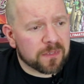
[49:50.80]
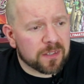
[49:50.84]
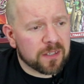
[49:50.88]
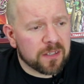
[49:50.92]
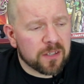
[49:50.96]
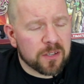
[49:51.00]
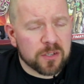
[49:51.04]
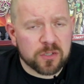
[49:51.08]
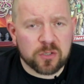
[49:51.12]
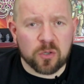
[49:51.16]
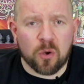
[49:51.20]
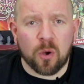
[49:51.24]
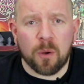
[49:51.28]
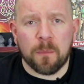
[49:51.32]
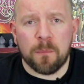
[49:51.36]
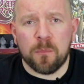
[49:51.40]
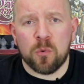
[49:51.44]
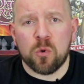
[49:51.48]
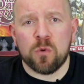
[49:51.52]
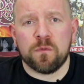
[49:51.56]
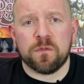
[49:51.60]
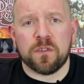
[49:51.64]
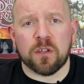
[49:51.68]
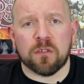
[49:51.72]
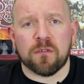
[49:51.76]
sort of
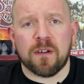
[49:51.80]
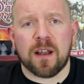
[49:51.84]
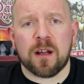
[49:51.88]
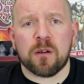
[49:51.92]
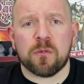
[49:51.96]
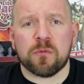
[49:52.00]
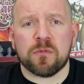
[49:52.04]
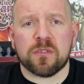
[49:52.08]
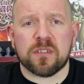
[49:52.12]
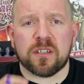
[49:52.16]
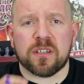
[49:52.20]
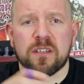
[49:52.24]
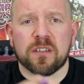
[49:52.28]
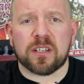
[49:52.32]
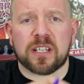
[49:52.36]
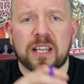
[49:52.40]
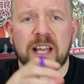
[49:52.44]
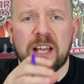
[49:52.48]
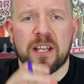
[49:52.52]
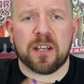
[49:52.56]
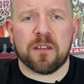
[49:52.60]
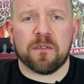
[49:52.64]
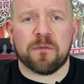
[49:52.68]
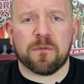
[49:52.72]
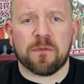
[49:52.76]
moved around and
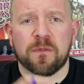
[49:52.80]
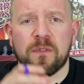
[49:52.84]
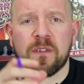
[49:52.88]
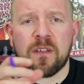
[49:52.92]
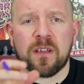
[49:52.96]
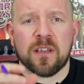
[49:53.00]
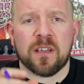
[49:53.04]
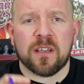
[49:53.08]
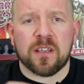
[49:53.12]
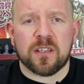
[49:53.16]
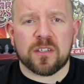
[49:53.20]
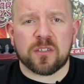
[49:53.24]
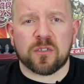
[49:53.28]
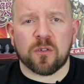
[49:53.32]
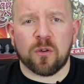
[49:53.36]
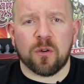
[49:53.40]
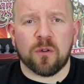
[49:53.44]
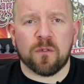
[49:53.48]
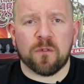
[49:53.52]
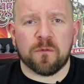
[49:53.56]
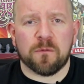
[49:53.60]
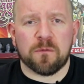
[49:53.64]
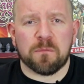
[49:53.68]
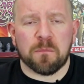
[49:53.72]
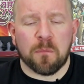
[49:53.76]
kind of sort
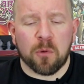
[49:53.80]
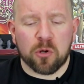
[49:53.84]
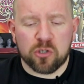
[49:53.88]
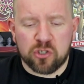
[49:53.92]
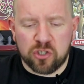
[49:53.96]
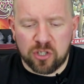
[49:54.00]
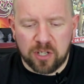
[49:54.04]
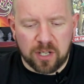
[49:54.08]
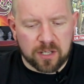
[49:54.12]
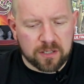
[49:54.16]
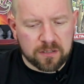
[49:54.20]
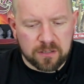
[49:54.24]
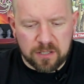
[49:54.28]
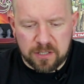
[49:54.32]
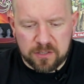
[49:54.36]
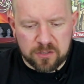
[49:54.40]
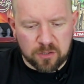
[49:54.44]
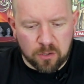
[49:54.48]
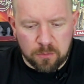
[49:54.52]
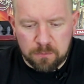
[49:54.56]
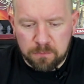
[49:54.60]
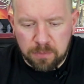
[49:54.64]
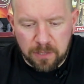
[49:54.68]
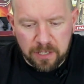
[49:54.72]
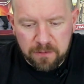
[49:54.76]
of modular. It's
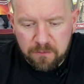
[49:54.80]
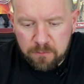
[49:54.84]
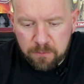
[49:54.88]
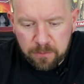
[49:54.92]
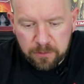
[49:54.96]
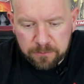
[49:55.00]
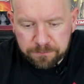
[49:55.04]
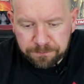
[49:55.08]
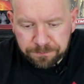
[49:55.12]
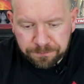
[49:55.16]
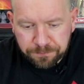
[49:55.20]
unbelievable.